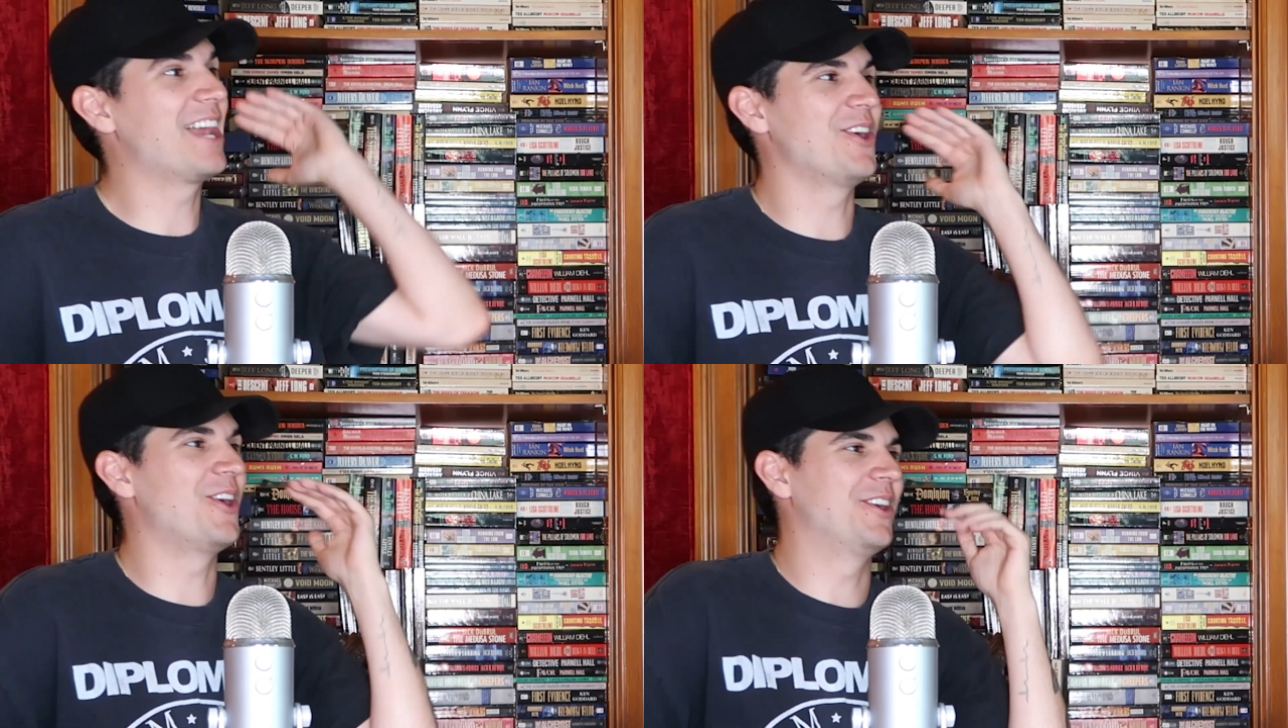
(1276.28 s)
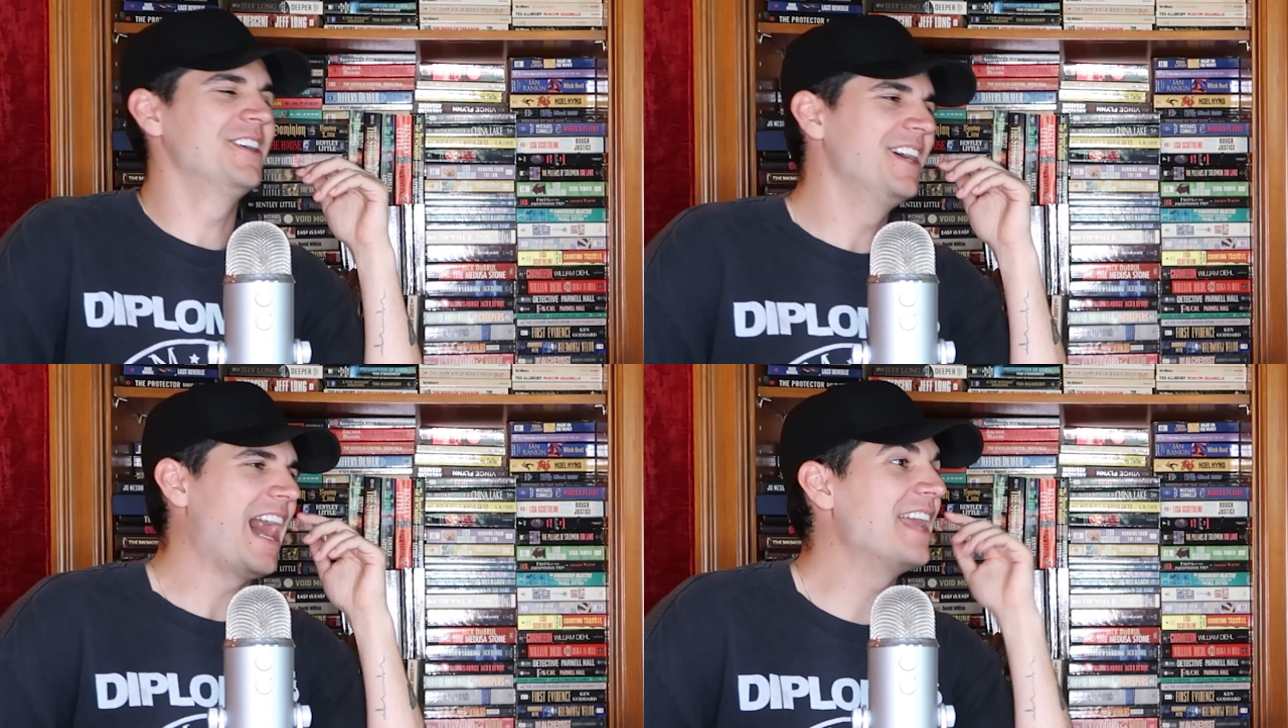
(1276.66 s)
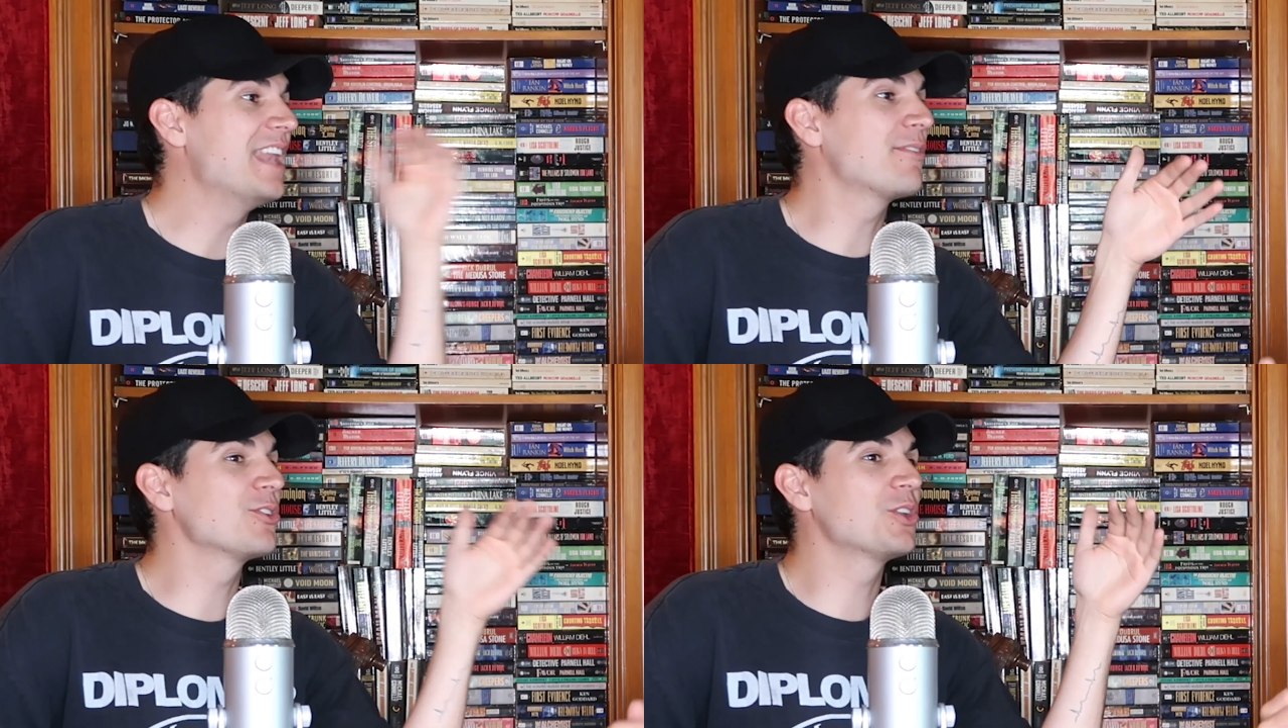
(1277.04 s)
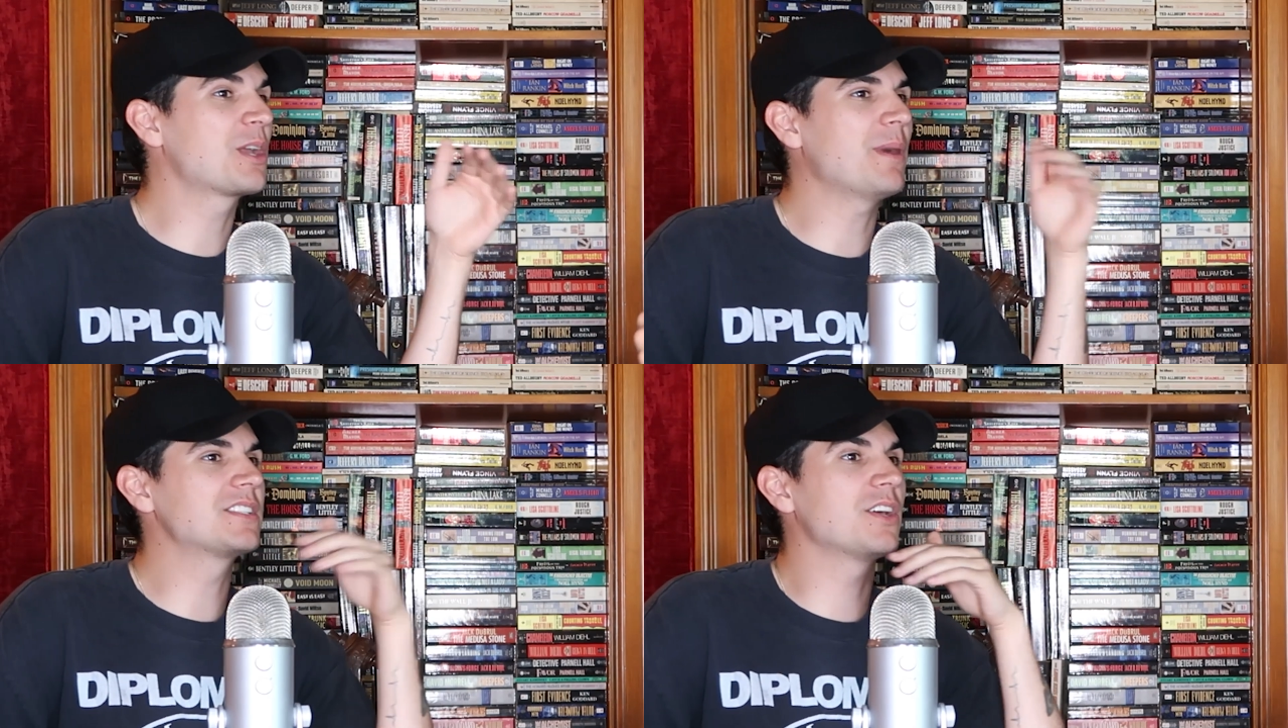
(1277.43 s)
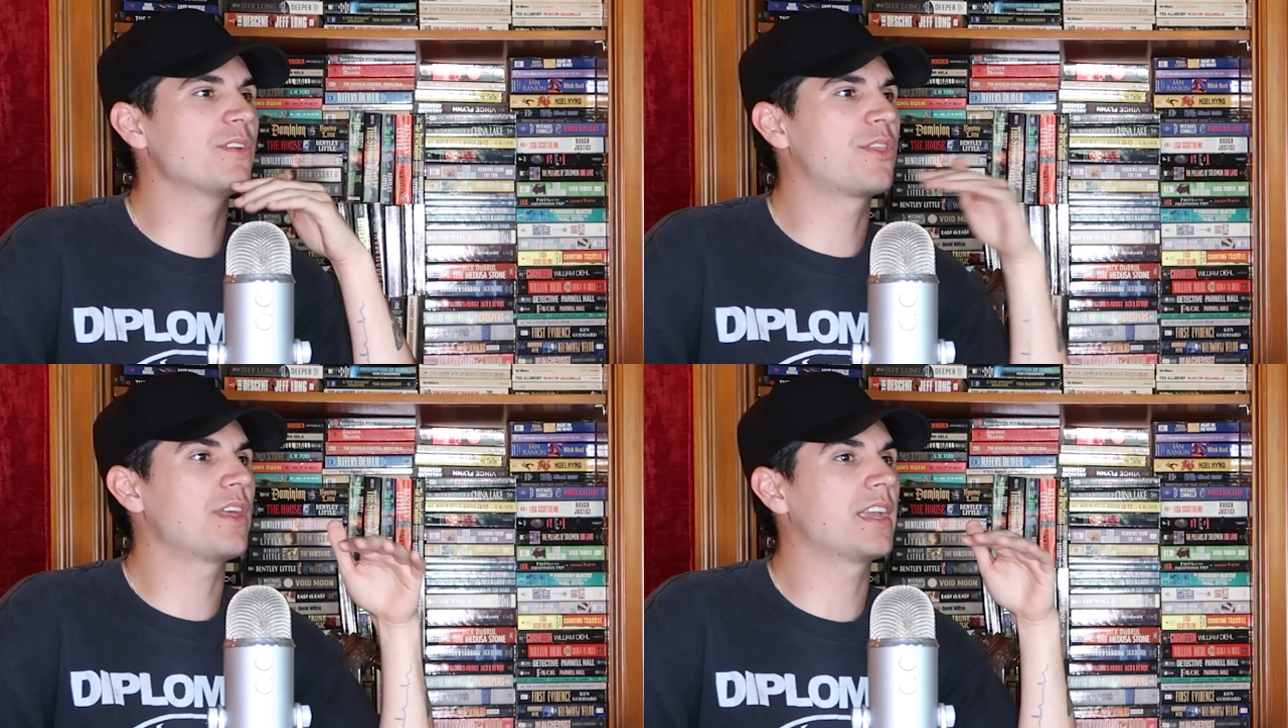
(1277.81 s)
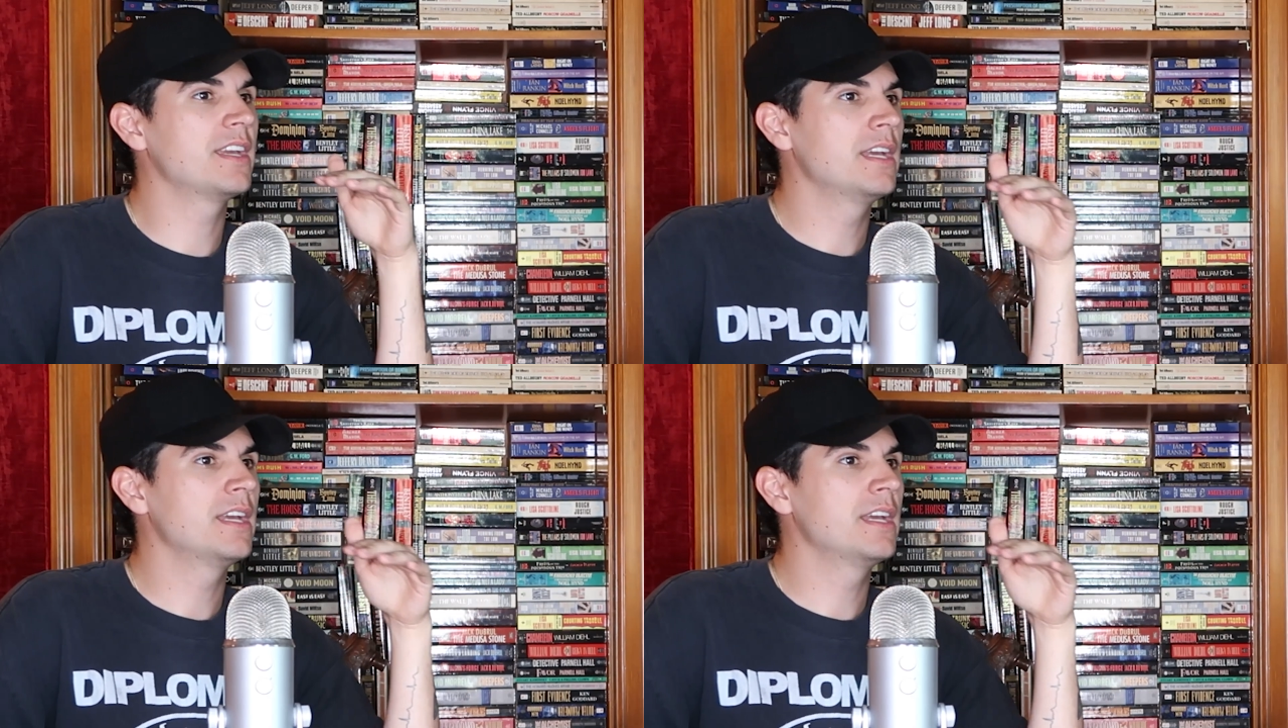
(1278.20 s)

at all. I never look at myself and think